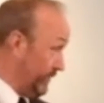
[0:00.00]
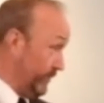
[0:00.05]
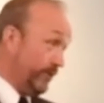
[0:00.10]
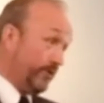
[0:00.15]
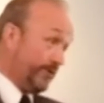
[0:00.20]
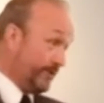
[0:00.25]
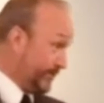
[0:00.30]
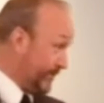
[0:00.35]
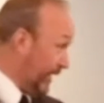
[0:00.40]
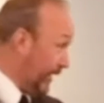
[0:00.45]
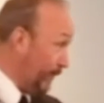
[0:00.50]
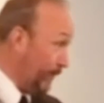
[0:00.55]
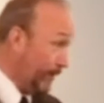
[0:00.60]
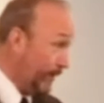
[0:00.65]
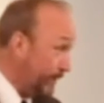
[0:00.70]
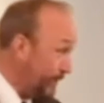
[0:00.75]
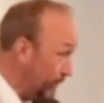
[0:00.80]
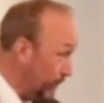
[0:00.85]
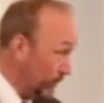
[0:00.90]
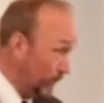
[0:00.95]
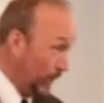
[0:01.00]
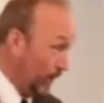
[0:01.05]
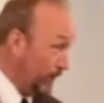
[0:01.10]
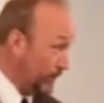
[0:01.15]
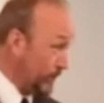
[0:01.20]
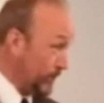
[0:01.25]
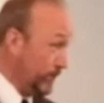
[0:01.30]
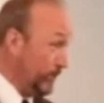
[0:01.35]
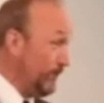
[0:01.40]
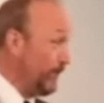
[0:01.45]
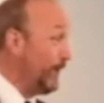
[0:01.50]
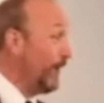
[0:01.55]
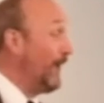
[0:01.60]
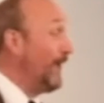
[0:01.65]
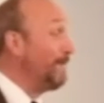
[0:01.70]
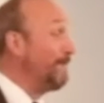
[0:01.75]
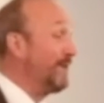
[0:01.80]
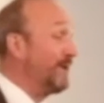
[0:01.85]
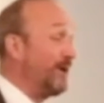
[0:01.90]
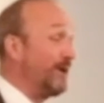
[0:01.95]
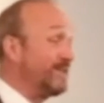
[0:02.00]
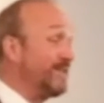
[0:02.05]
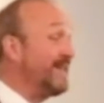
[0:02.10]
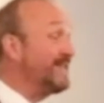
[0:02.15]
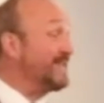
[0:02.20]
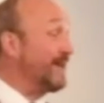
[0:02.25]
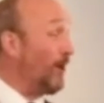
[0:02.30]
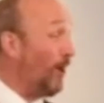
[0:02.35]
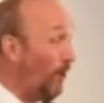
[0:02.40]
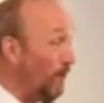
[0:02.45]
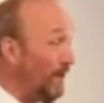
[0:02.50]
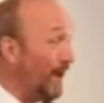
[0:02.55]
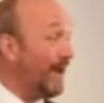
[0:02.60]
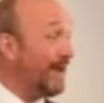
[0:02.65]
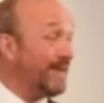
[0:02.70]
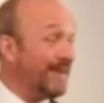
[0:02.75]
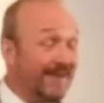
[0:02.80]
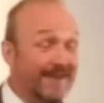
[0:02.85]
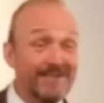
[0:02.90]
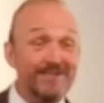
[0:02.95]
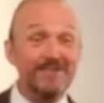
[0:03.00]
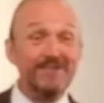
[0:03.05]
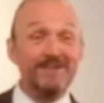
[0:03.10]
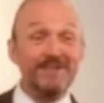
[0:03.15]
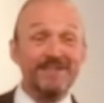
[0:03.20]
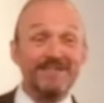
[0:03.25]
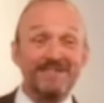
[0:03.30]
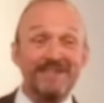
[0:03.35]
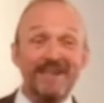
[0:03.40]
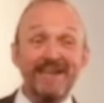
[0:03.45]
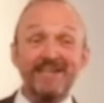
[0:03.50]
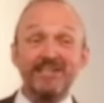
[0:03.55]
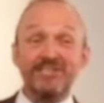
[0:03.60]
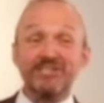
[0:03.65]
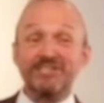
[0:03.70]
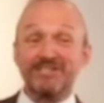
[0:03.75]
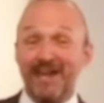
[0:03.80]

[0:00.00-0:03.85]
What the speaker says: You can say whatever you want to, because it's a whole lot easier to teach